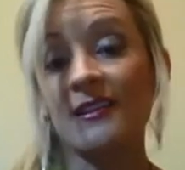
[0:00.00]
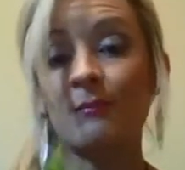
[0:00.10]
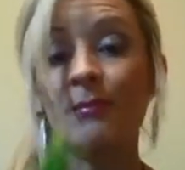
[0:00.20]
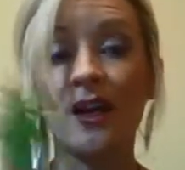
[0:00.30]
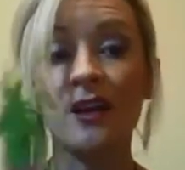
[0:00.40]
and
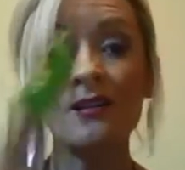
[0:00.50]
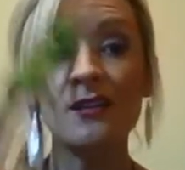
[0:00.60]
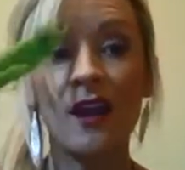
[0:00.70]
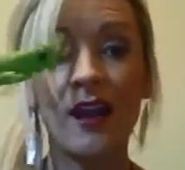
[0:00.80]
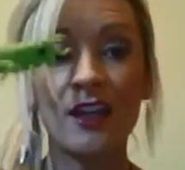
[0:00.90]
bugs,
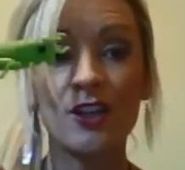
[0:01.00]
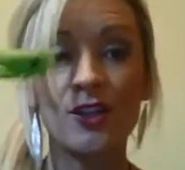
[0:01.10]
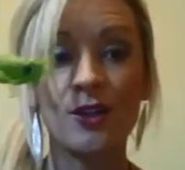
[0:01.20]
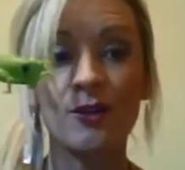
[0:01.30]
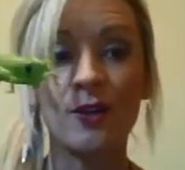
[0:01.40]
I could
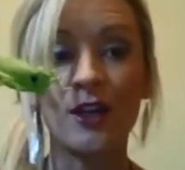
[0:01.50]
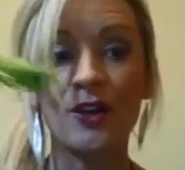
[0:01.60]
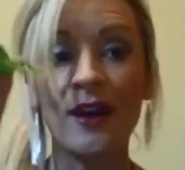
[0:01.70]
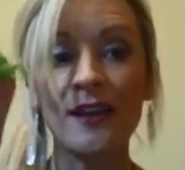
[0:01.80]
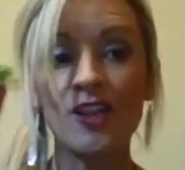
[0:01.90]
do a
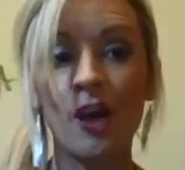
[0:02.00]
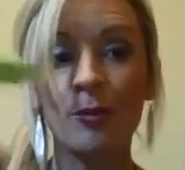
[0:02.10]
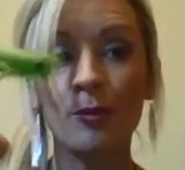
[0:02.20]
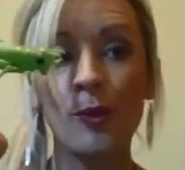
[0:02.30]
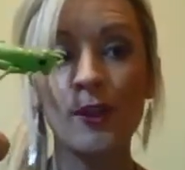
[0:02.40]

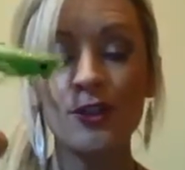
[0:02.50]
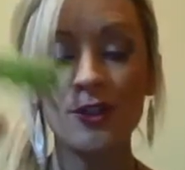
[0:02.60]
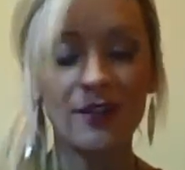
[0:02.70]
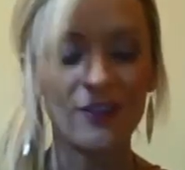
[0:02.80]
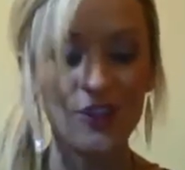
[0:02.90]
grasshopper pointer,
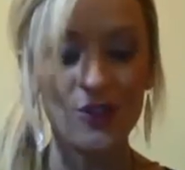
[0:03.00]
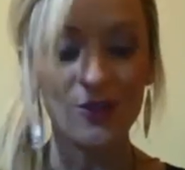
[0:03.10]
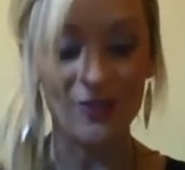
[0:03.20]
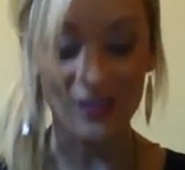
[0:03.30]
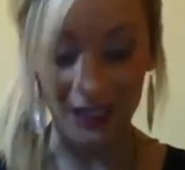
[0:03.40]
and the
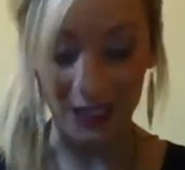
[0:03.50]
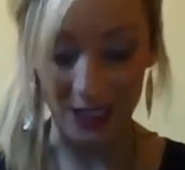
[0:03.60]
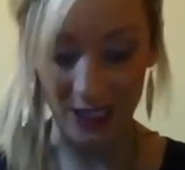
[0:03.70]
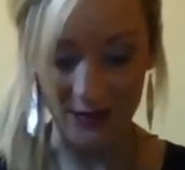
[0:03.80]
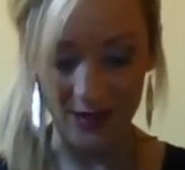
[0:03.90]
students
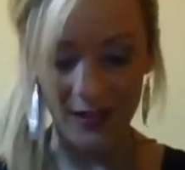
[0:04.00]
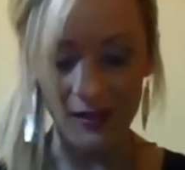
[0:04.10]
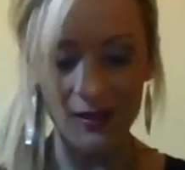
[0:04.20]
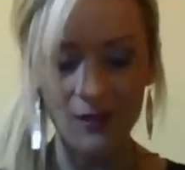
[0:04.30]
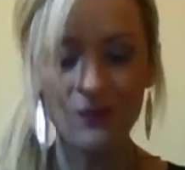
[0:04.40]
love
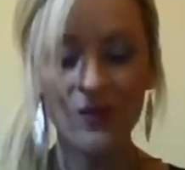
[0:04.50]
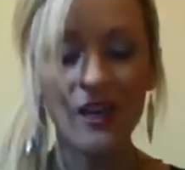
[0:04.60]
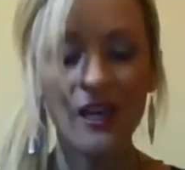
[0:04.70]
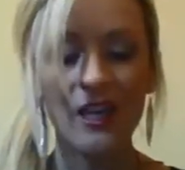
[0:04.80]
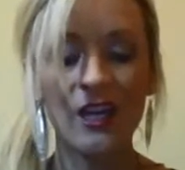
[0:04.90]
these.
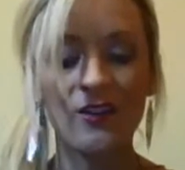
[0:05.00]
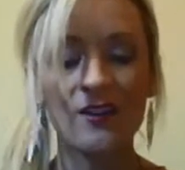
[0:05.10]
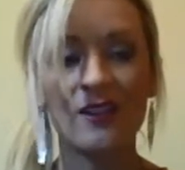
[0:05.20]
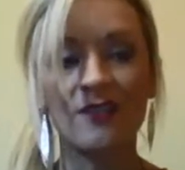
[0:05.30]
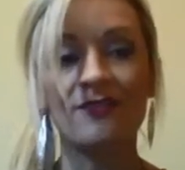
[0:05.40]
Here is
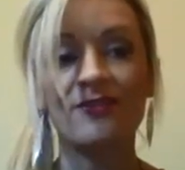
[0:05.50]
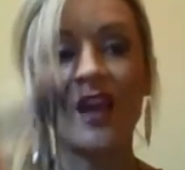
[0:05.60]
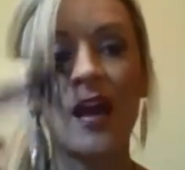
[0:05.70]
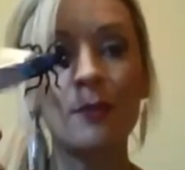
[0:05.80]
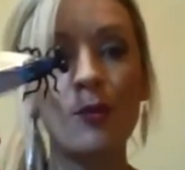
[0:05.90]
a
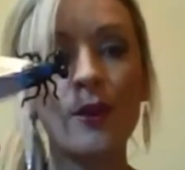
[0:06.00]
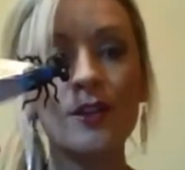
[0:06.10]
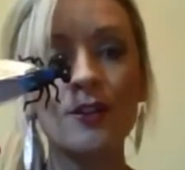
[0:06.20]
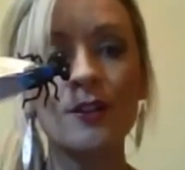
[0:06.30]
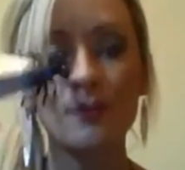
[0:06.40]
fly
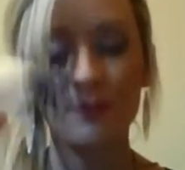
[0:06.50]
pointer.